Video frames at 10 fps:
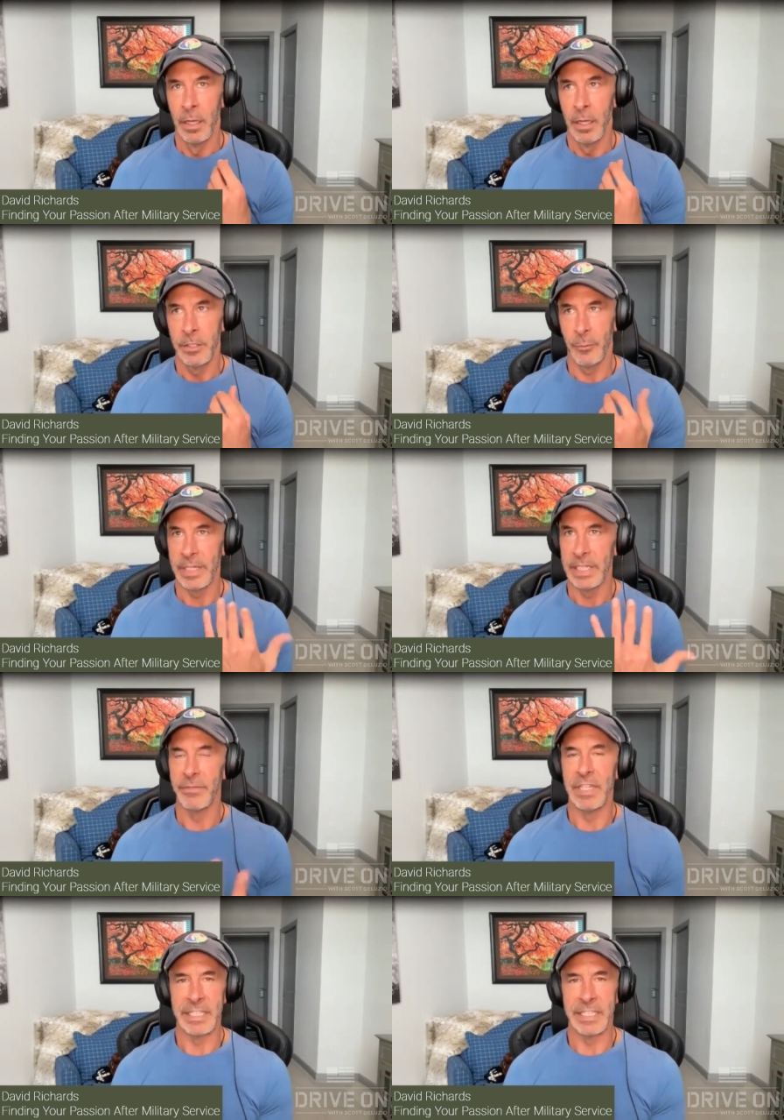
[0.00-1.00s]
you know, we live
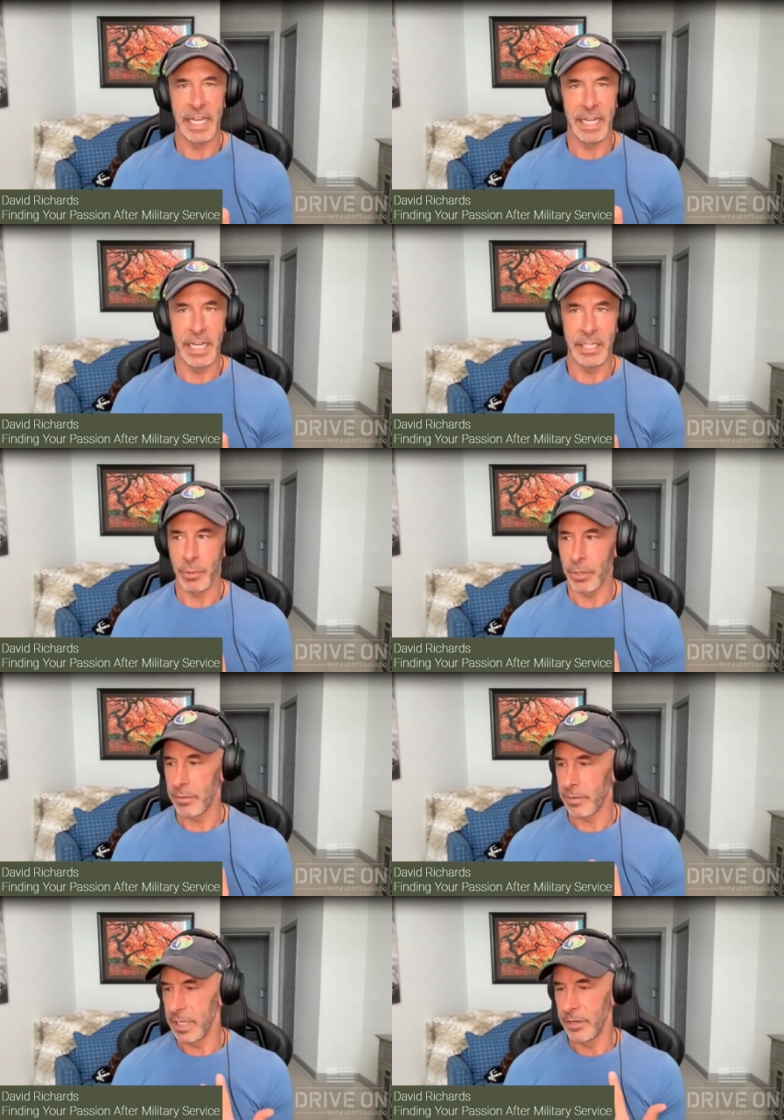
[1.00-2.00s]
in this day and age where
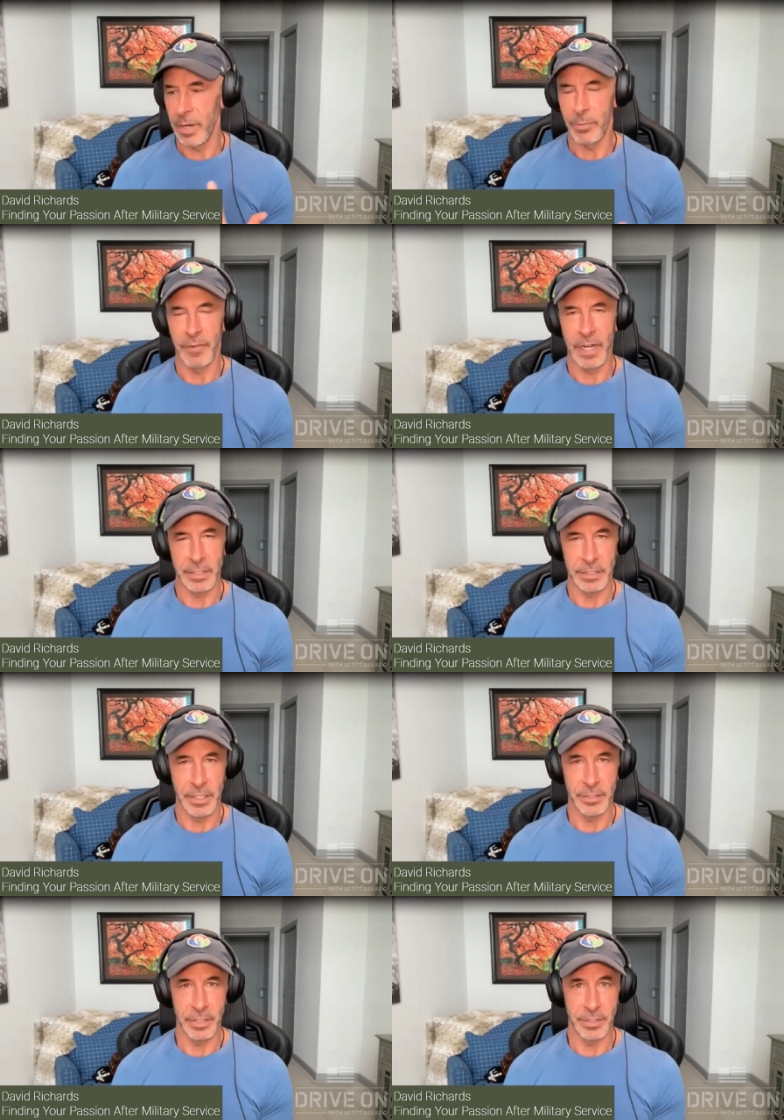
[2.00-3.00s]
the internet provides
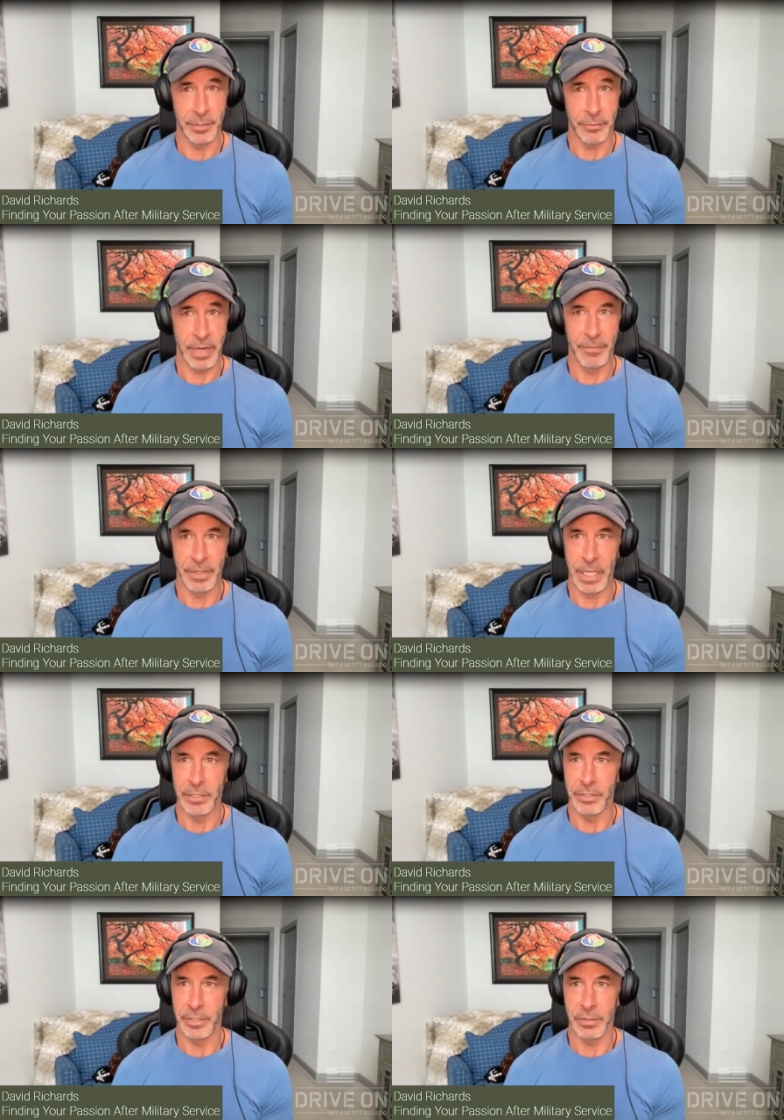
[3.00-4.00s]
such instant
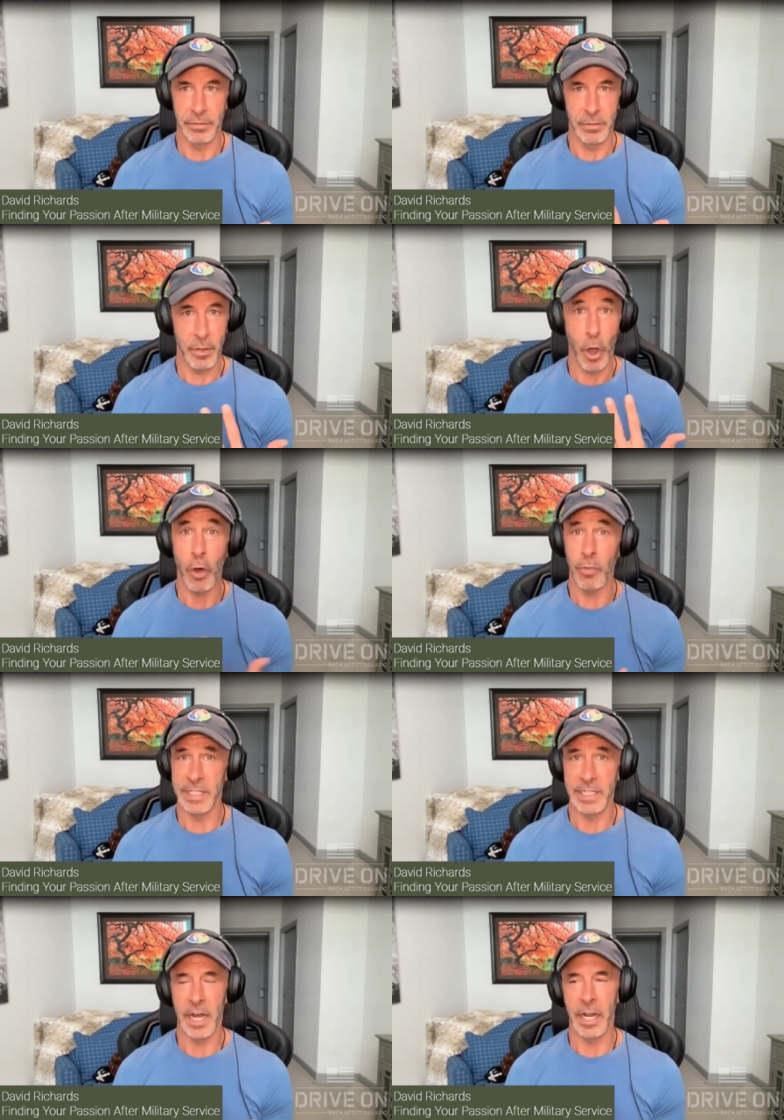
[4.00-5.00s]
gratification all the
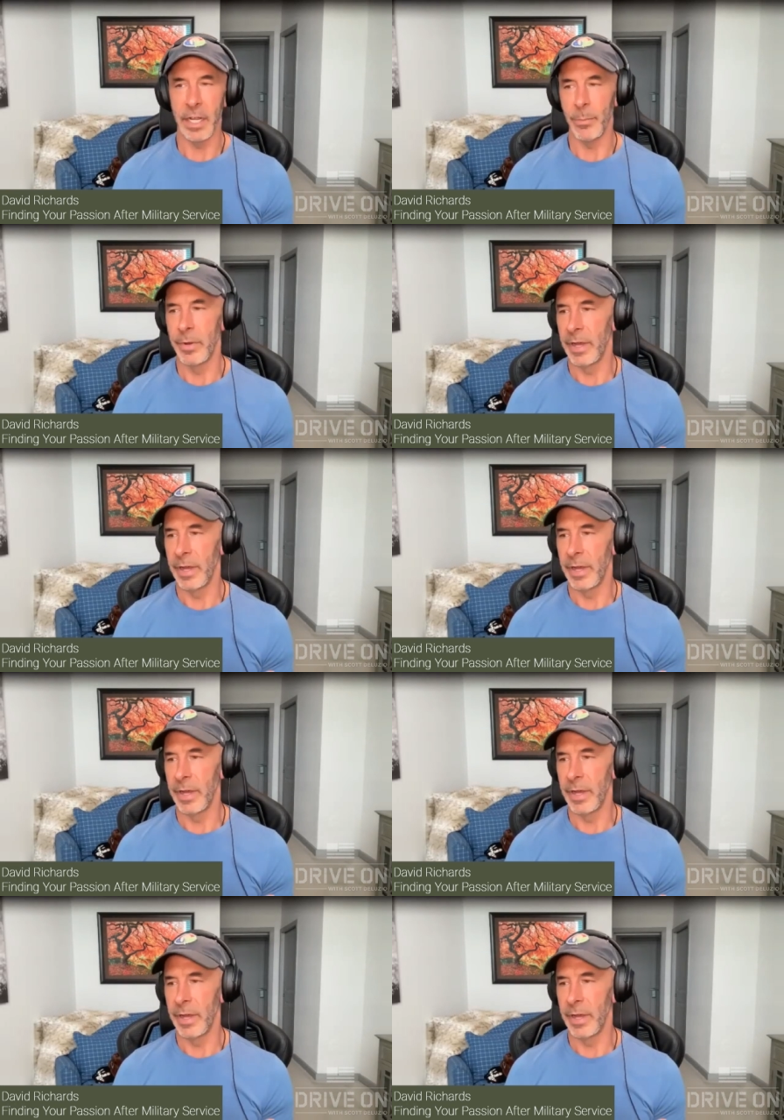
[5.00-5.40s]
time.